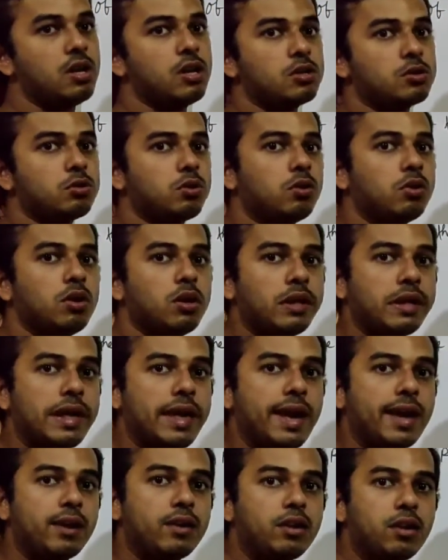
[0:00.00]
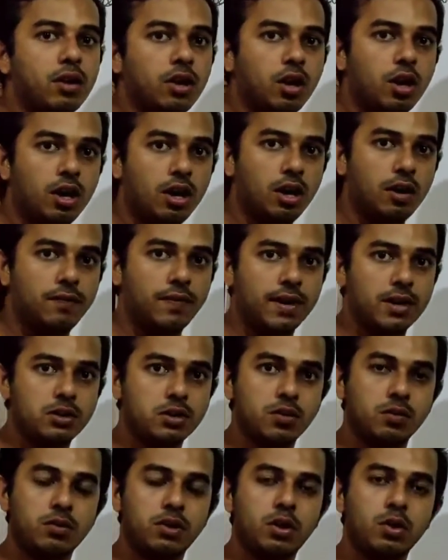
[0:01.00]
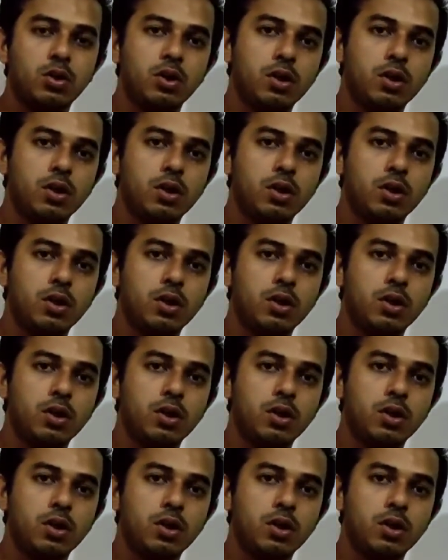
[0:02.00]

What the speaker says: So here first of all we